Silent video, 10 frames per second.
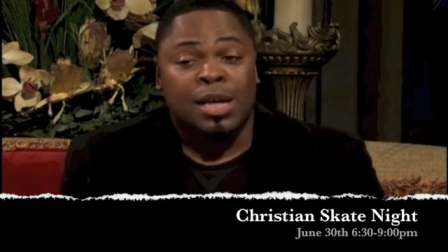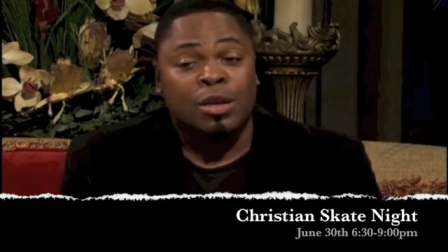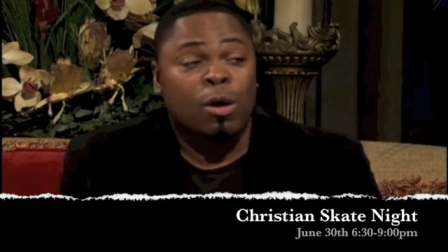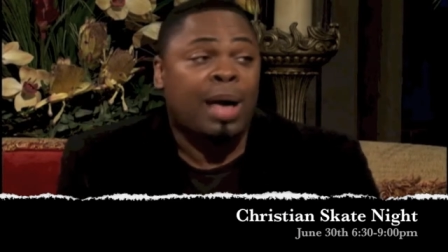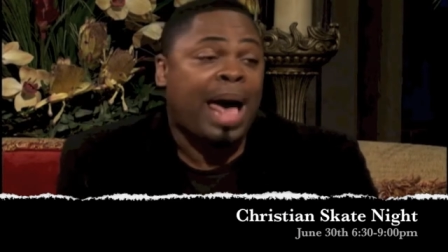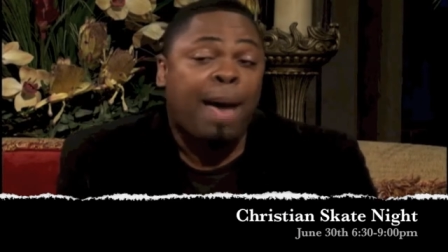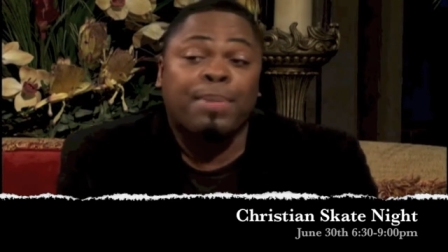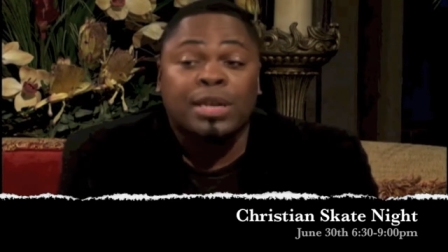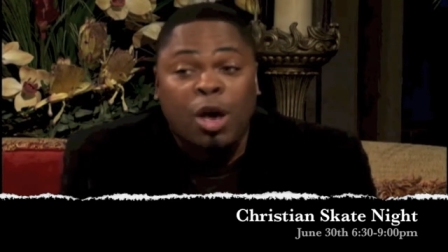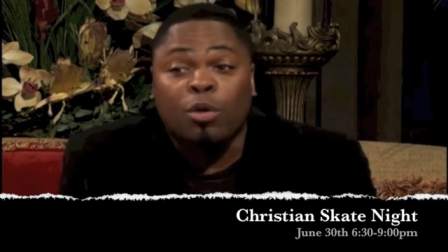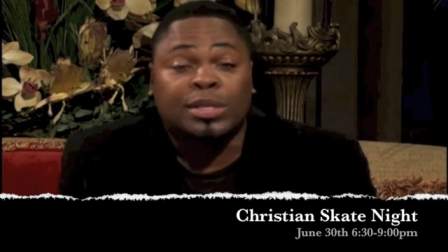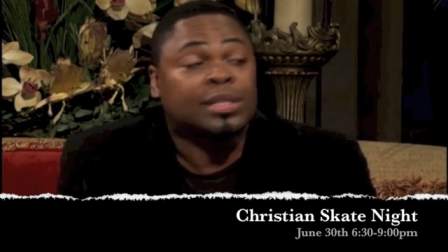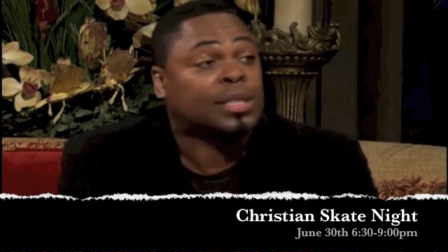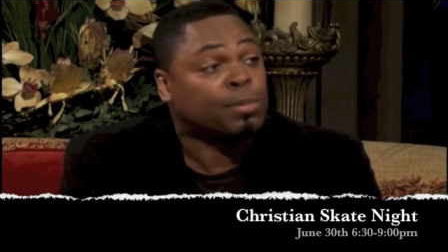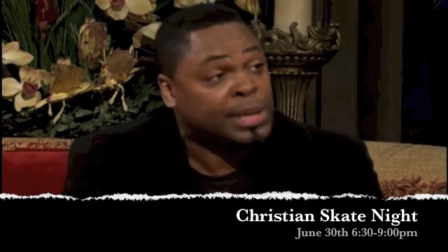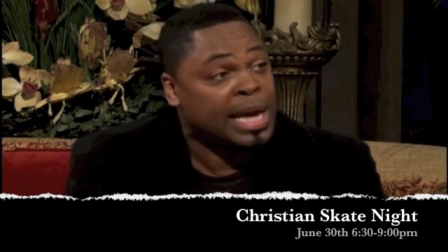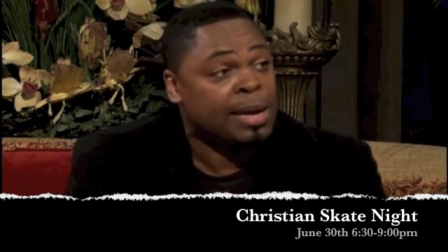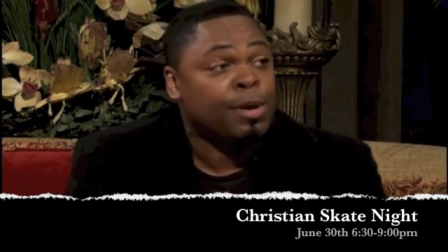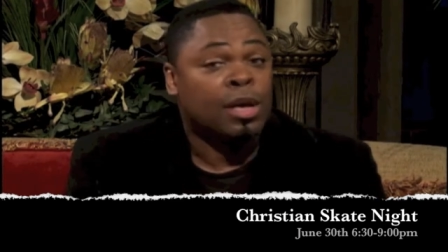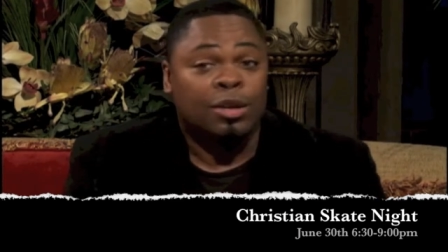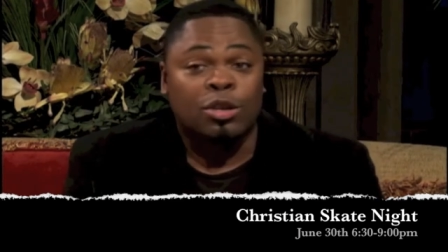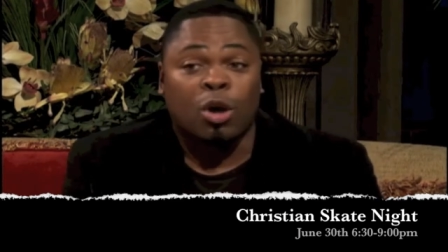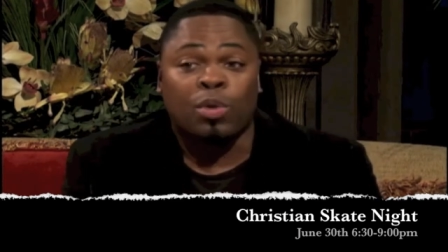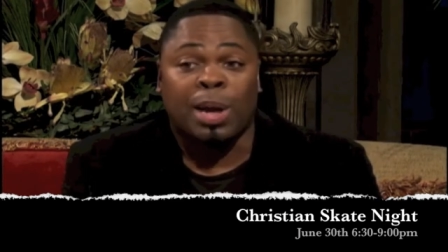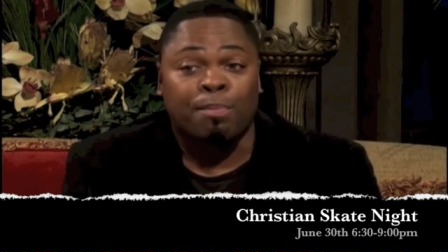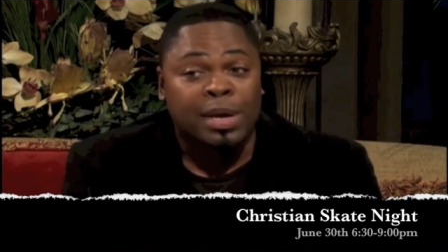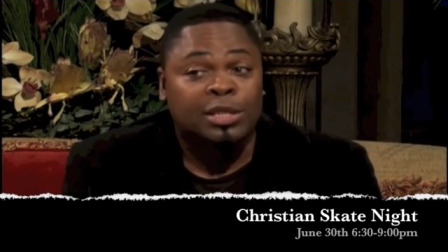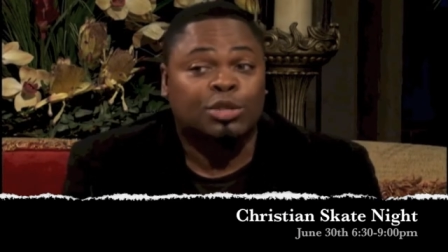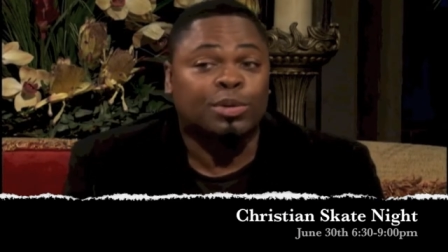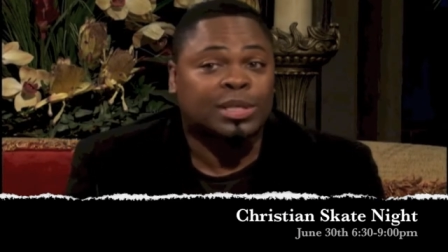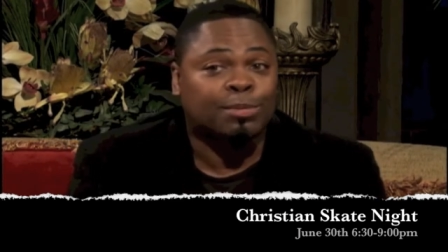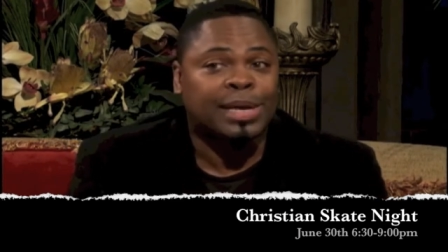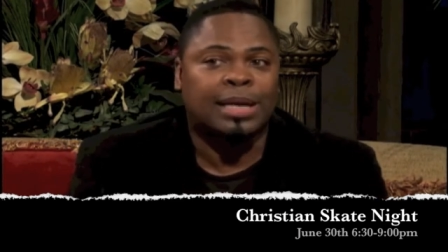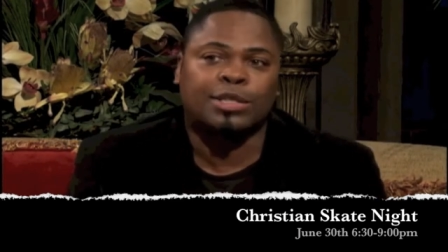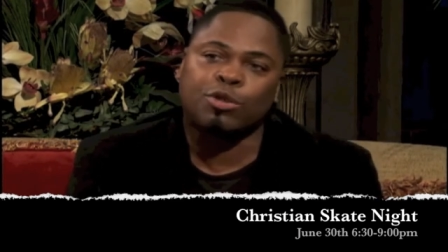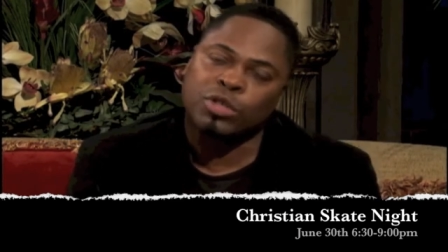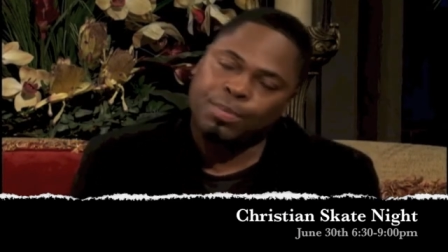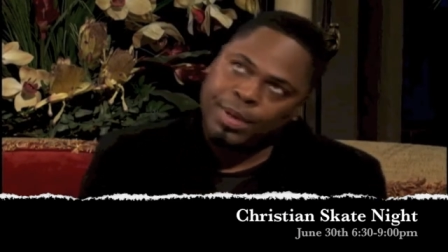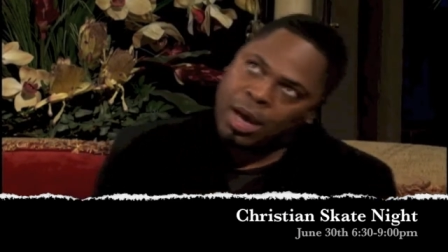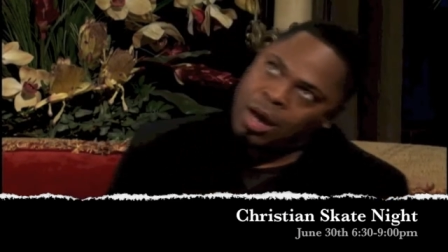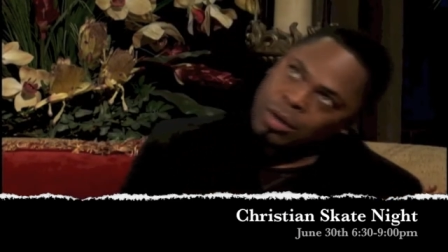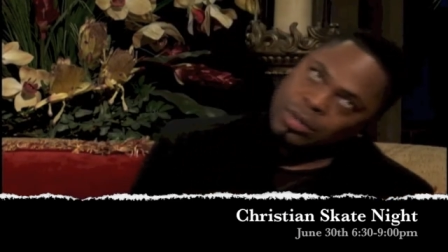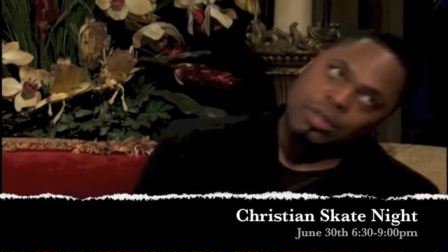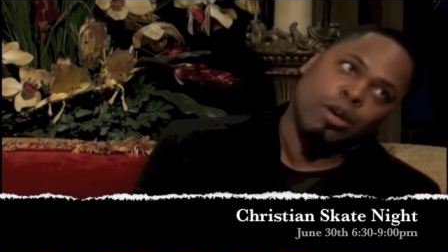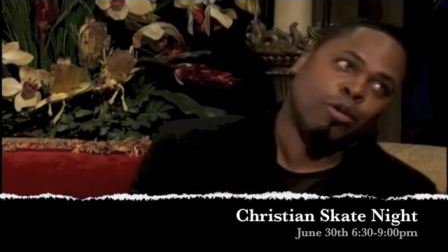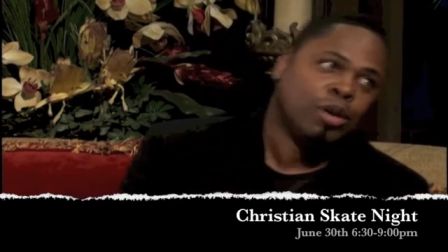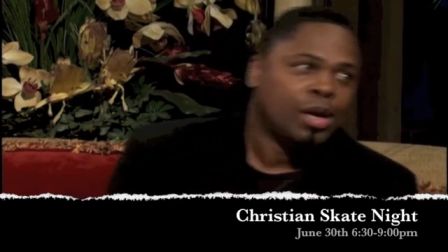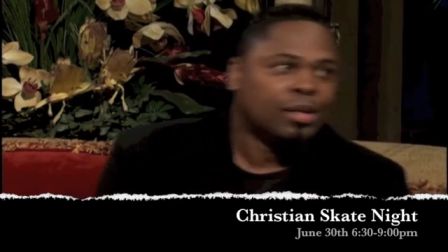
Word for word: You know, I, I be noticing sometimes, you know, when I'm ministering, sometimes the children be all, you know,